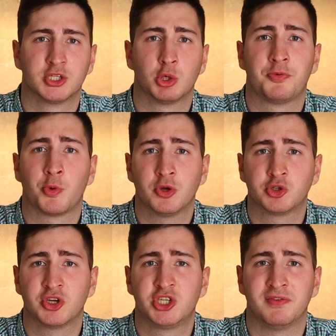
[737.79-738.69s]
So if we
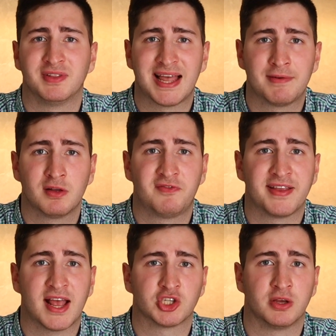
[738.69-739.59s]
want to achieve level of
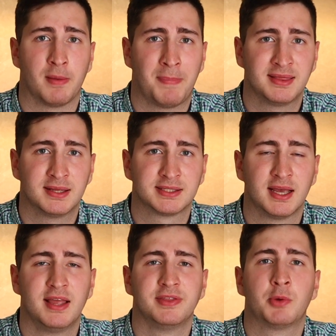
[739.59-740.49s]
financial independence,
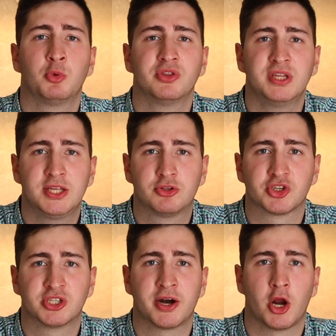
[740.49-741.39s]
then we'll need
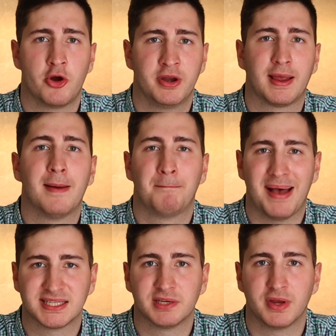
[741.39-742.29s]
to start earning
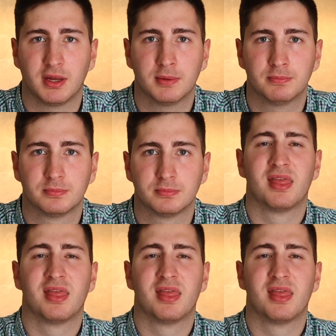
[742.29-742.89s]
passive income.